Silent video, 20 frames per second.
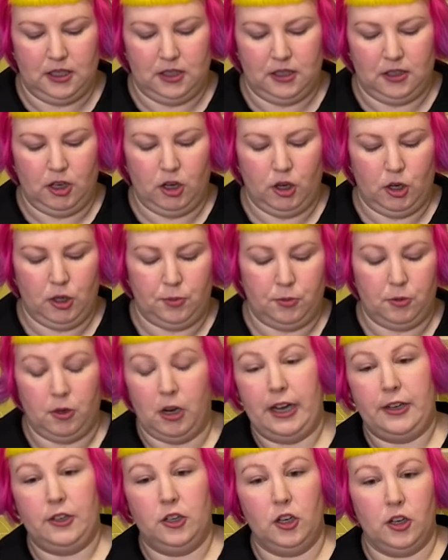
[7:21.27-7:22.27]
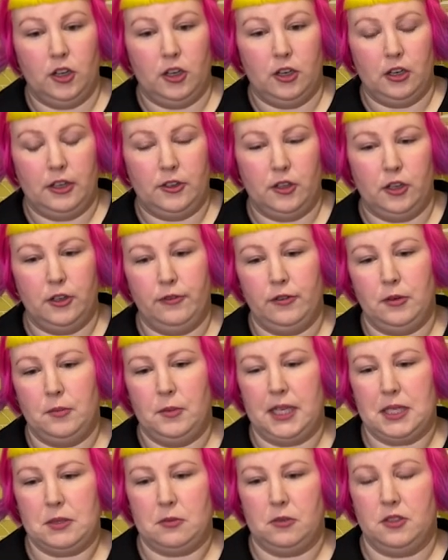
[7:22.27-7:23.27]
hope. Well, I know from my
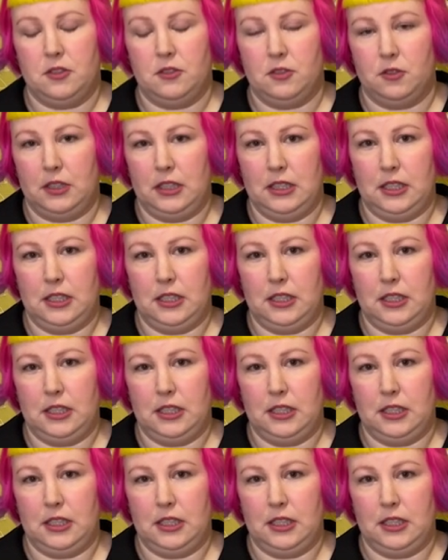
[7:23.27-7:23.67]
experience of doing